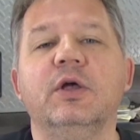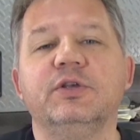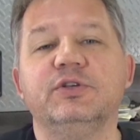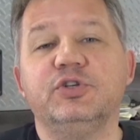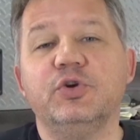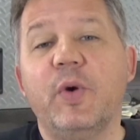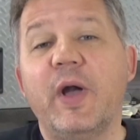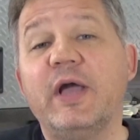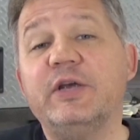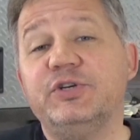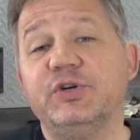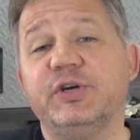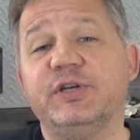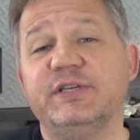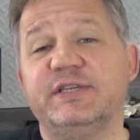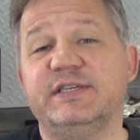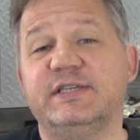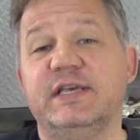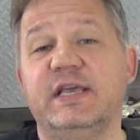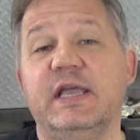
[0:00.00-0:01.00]
So as you can
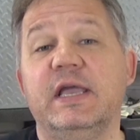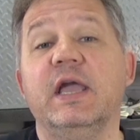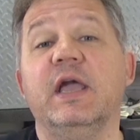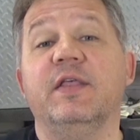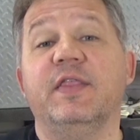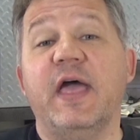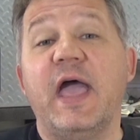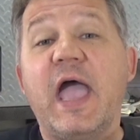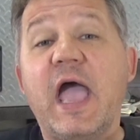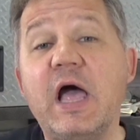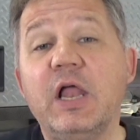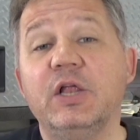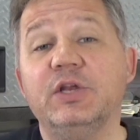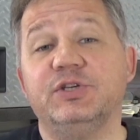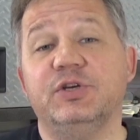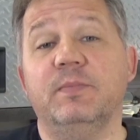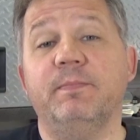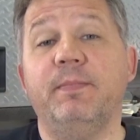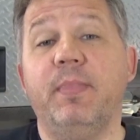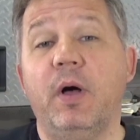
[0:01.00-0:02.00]
see, the
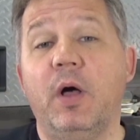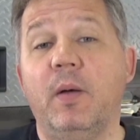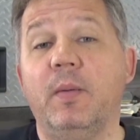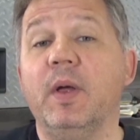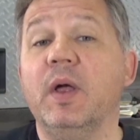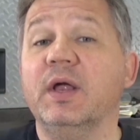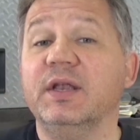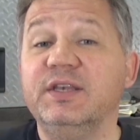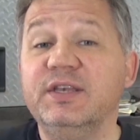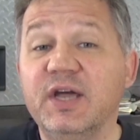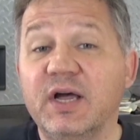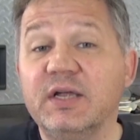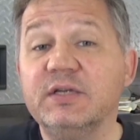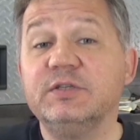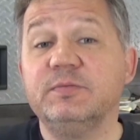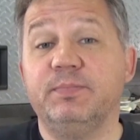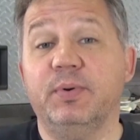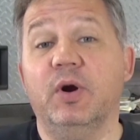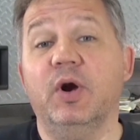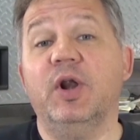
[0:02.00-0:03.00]
halogen bulb
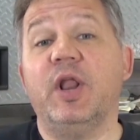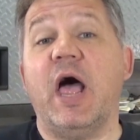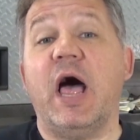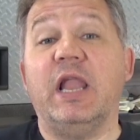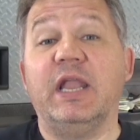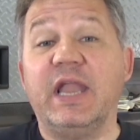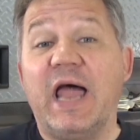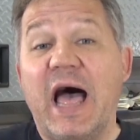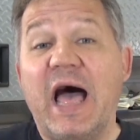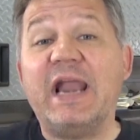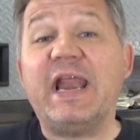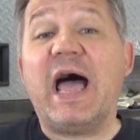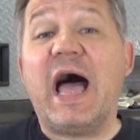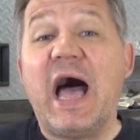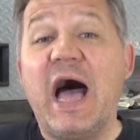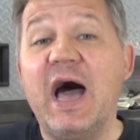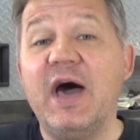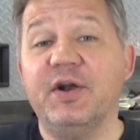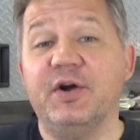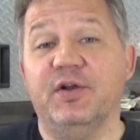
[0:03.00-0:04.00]
does burn a lot
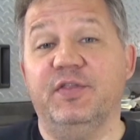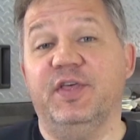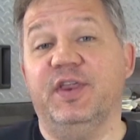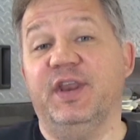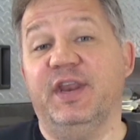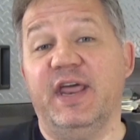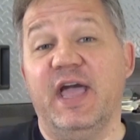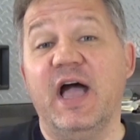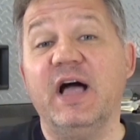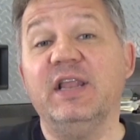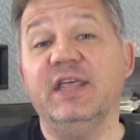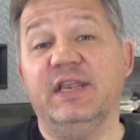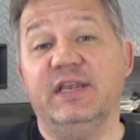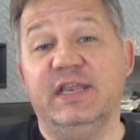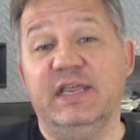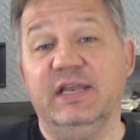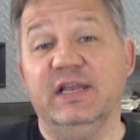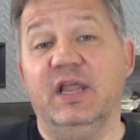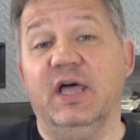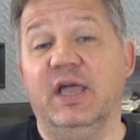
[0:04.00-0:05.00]
hotter than an
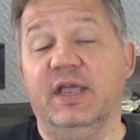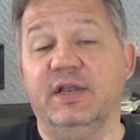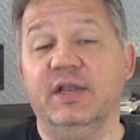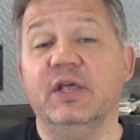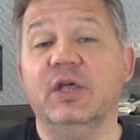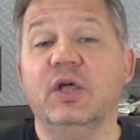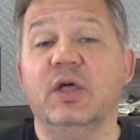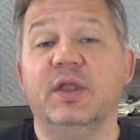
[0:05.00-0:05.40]
LED light.